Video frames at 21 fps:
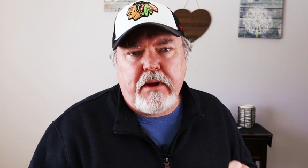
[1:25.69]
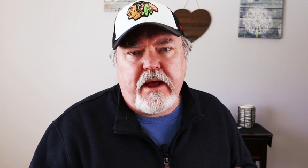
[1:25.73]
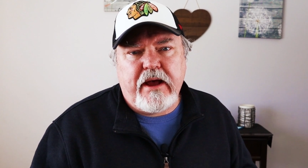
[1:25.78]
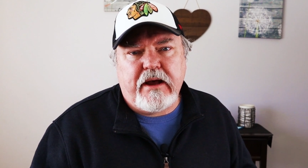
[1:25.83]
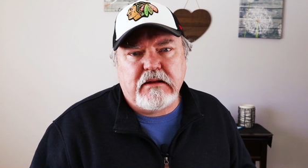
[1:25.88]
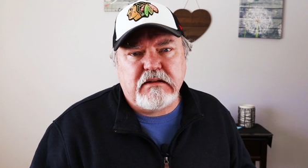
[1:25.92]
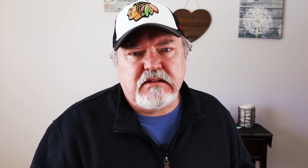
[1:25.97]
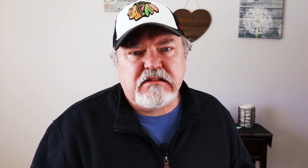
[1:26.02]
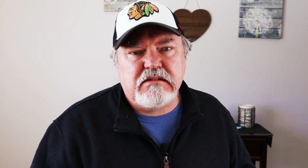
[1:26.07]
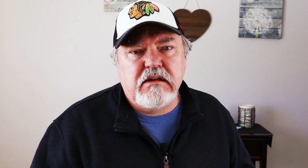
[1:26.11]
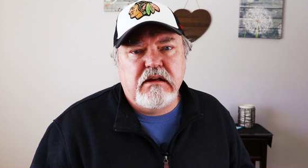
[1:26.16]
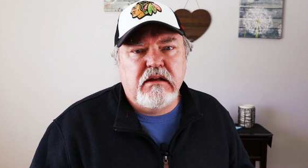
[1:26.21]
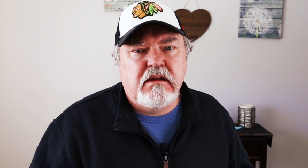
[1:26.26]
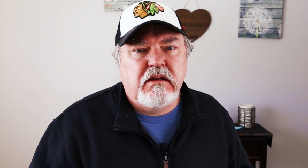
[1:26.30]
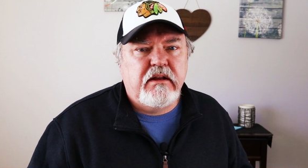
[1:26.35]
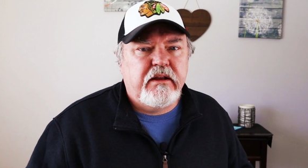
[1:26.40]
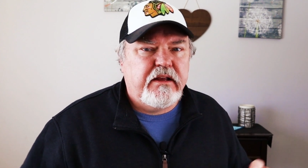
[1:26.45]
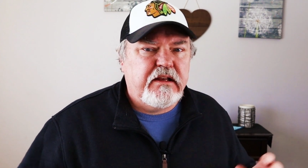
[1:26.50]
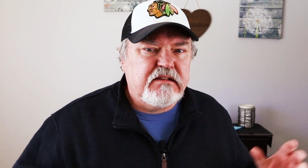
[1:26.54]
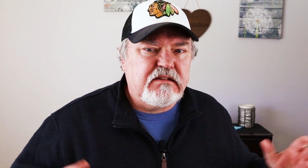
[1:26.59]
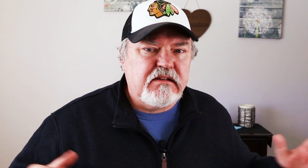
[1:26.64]
pets?
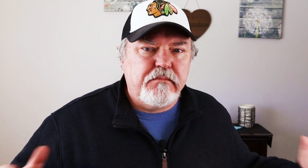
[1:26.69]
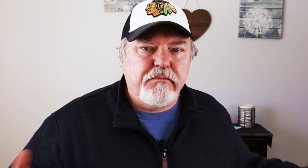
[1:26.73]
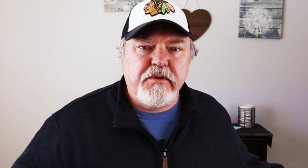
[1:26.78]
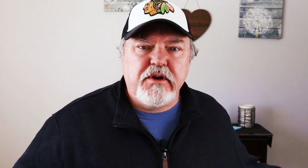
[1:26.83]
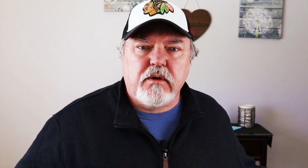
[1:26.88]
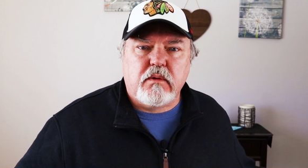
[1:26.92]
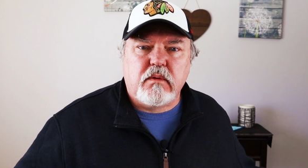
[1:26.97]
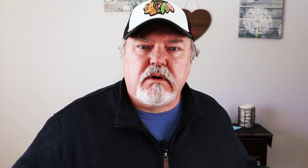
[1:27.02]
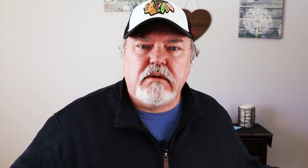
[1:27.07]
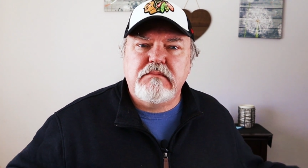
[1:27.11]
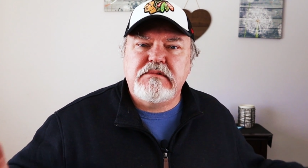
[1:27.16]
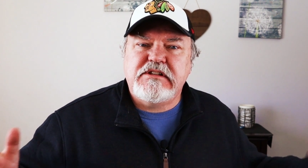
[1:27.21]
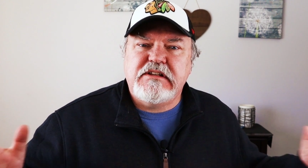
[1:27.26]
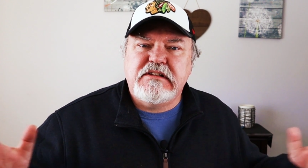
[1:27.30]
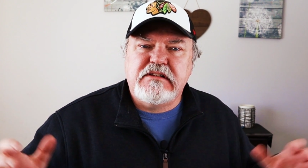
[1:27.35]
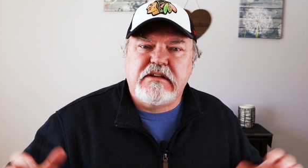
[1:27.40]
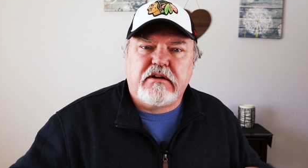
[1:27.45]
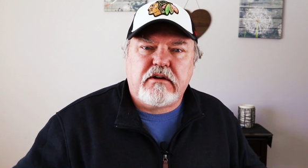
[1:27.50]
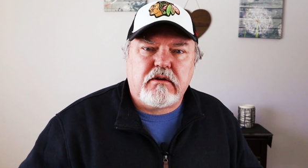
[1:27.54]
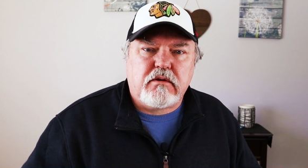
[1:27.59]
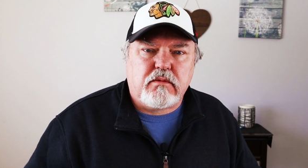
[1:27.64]
Is it mealworms?
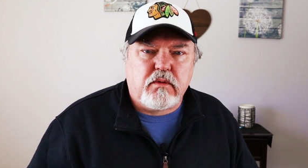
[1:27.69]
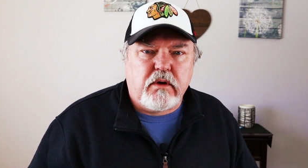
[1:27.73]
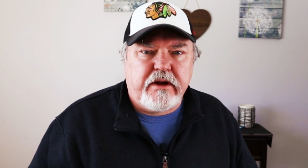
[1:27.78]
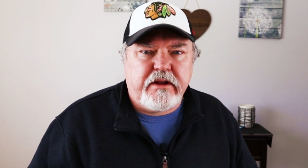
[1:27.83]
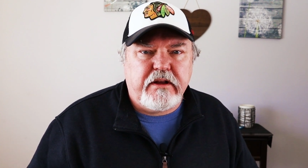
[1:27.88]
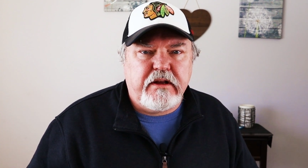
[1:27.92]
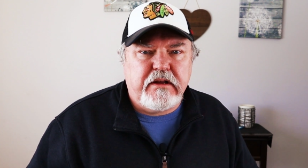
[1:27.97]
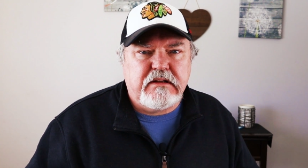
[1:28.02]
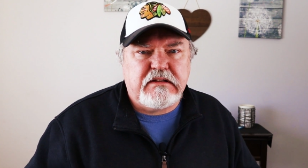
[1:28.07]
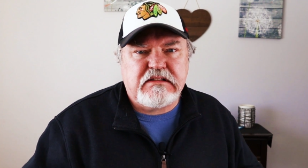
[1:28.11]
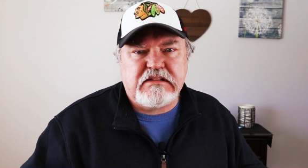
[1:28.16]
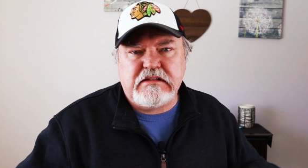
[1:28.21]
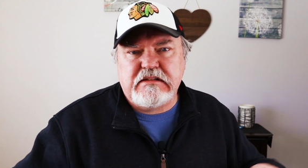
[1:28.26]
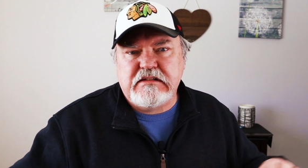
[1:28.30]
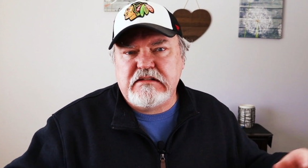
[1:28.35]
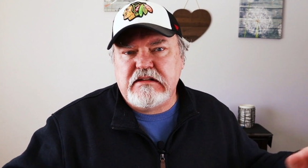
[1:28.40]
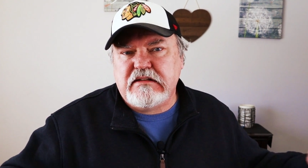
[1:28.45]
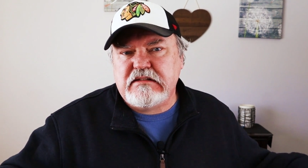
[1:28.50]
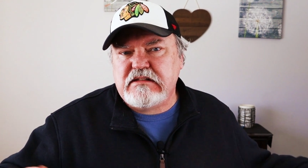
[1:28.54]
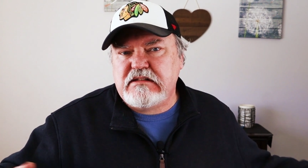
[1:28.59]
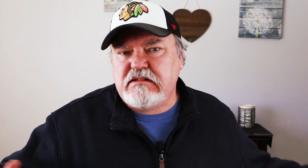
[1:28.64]
Is it crickets?
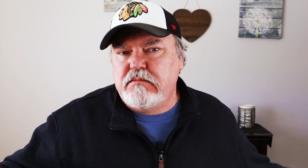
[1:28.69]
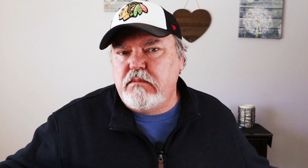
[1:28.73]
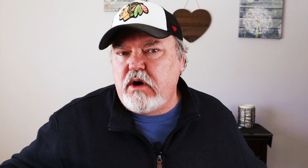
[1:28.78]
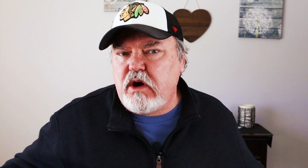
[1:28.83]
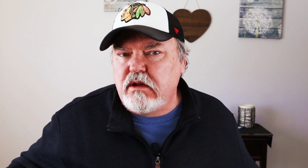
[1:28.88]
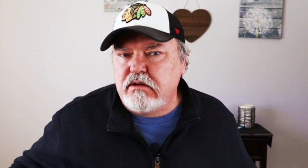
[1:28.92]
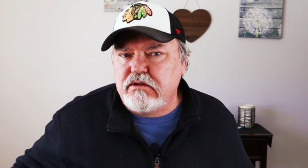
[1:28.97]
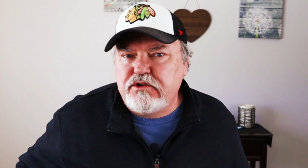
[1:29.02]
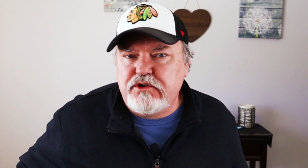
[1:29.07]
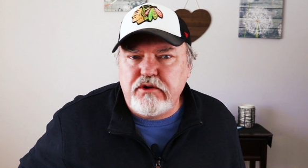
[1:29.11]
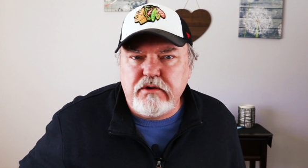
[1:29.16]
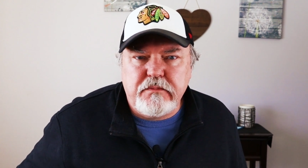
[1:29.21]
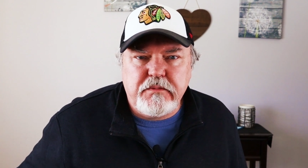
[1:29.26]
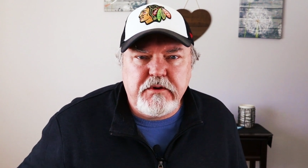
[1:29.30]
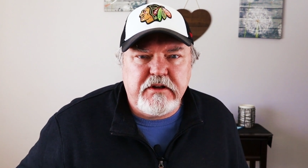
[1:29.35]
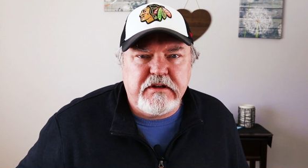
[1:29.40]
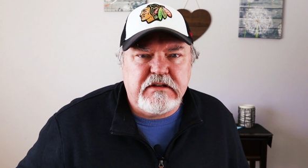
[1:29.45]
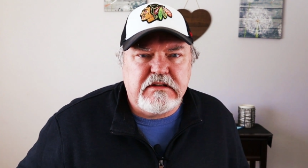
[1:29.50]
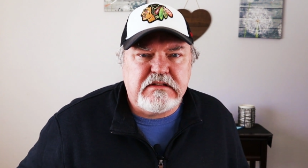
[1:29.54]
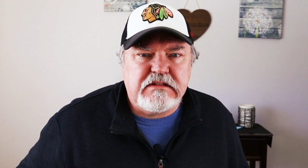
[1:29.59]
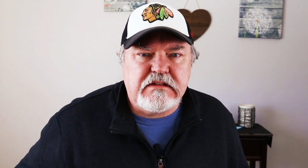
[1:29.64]
Is it small
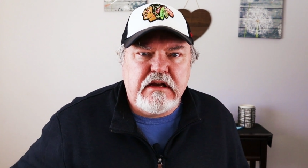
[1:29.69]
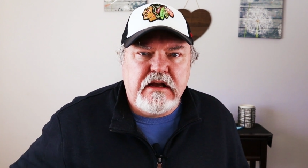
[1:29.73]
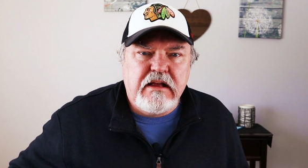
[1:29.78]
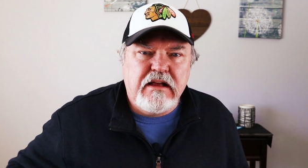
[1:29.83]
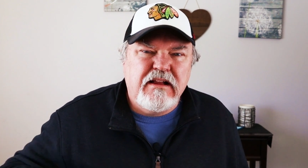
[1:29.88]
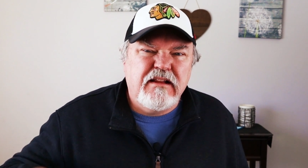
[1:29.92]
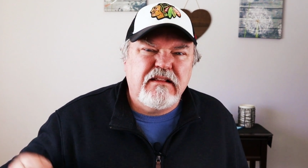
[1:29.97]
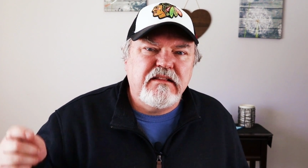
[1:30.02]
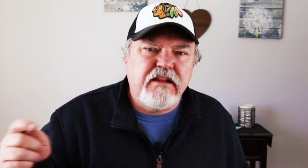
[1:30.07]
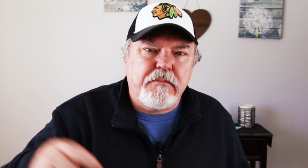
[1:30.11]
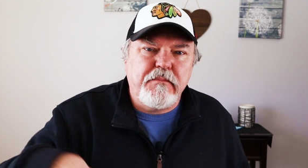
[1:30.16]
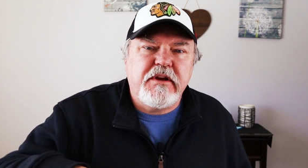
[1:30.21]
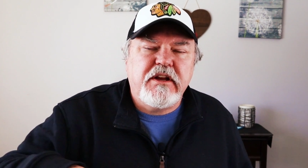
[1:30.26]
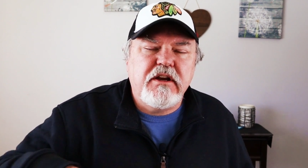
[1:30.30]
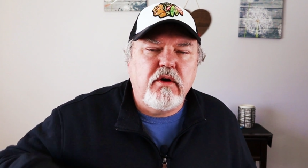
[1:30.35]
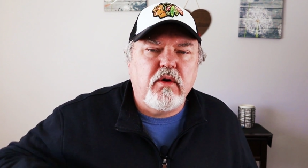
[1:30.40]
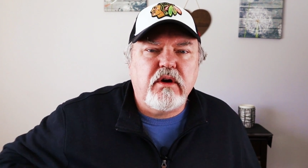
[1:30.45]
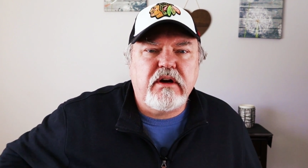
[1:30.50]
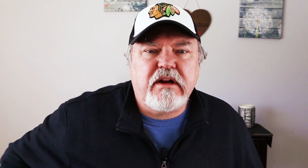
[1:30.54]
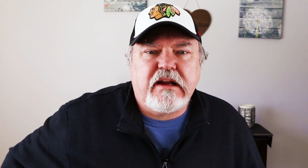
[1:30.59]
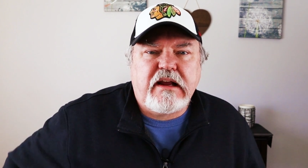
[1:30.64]
dubias? Let me
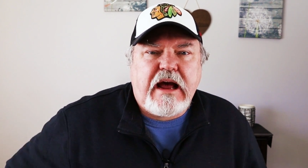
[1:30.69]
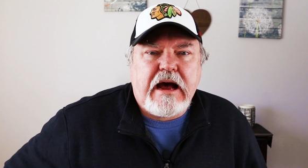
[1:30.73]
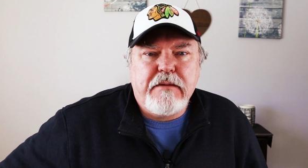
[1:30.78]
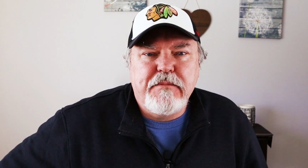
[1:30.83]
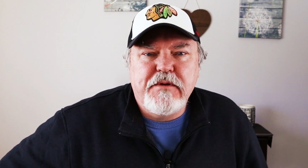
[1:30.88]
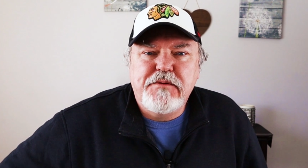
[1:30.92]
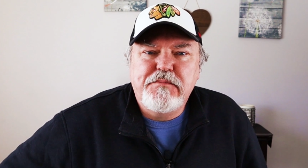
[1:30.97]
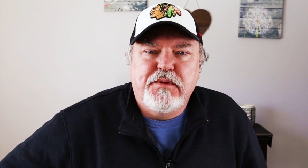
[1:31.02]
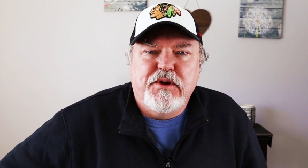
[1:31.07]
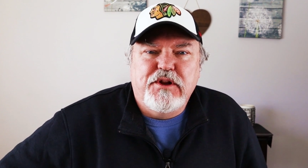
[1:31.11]
know in a comment